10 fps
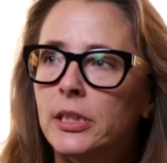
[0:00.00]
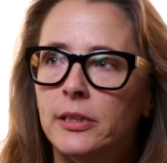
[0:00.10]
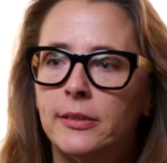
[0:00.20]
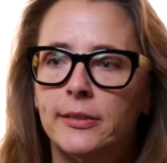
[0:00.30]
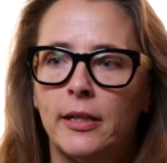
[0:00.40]

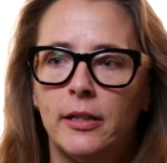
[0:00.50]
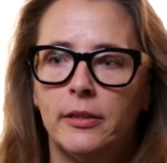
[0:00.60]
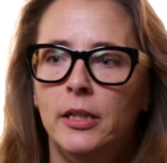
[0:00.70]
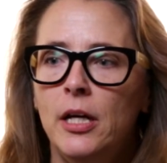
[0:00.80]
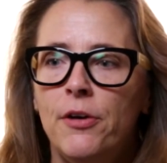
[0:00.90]
It's
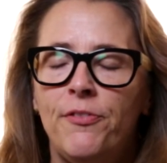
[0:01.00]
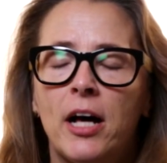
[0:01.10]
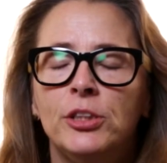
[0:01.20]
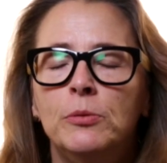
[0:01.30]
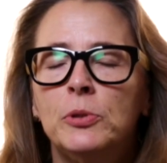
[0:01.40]
uh,
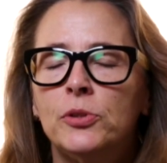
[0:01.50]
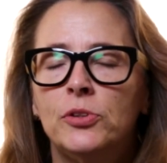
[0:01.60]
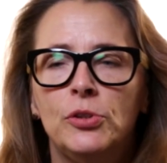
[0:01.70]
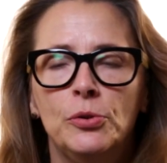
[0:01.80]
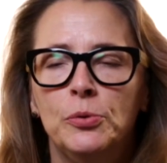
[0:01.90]
valuable
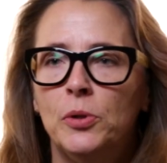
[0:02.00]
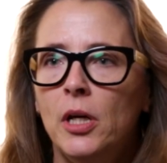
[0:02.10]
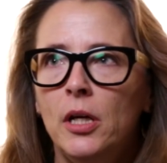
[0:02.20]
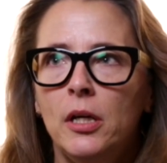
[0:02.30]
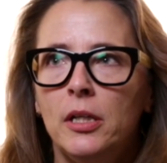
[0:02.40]
to
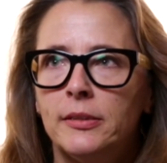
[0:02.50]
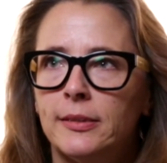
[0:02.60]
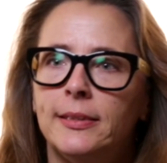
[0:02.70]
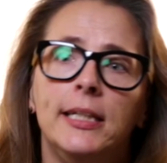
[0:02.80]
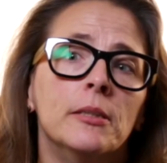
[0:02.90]

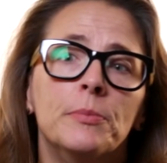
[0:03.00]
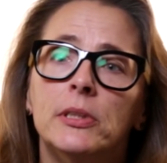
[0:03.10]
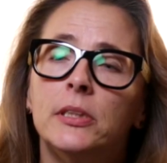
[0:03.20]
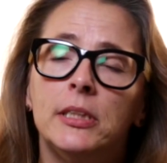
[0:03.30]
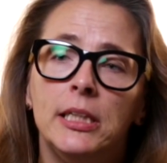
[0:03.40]

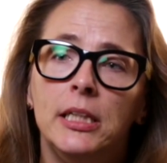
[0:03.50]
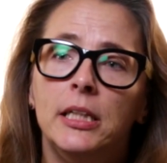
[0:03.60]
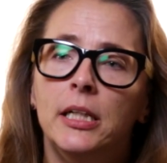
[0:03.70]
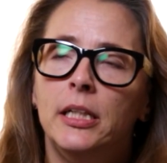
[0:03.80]
sustainability.